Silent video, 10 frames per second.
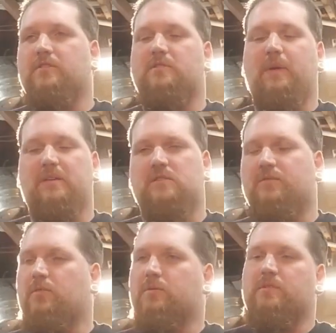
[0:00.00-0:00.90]
use spacers
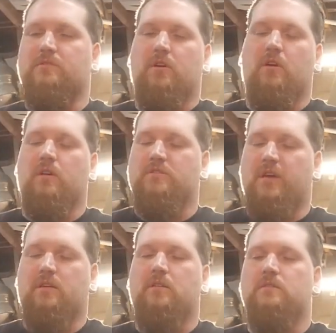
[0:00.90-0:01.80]
if you want to use car
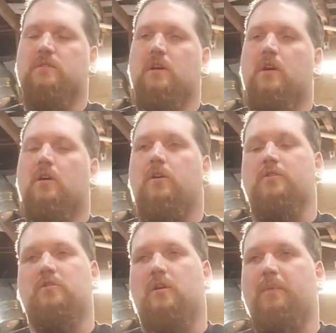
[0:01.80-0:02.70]
injectors on the
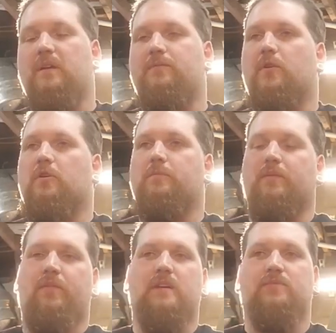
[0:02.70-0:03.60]
truck manifold,
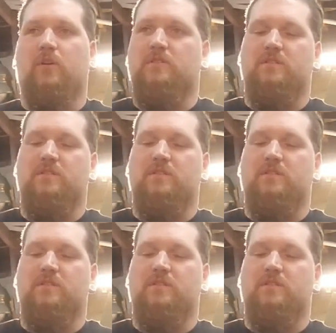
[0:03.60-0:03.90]
but vice versa,